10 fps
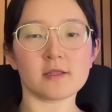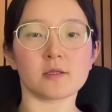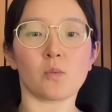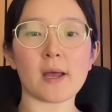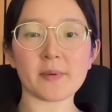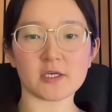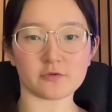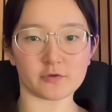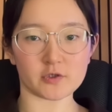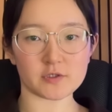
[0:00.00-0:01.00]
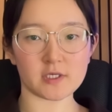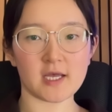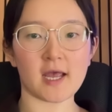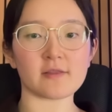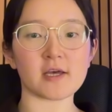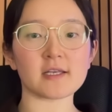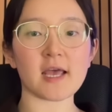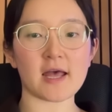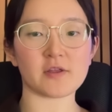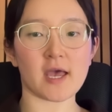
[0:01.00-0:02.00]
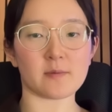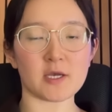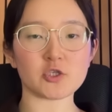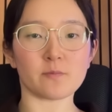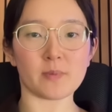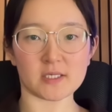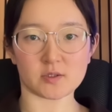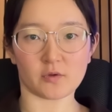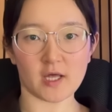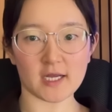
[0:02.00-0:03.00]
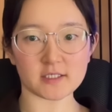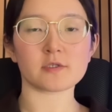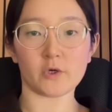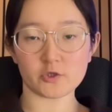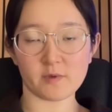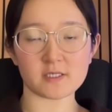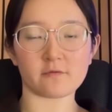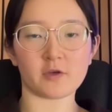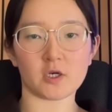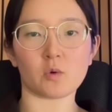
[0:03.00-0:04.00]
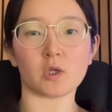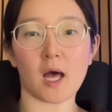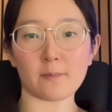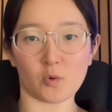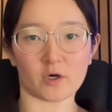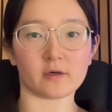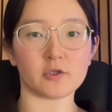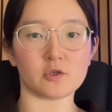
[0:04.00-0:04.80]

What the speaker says: the web page first, and then add the animation based on that, which makes the video a lot more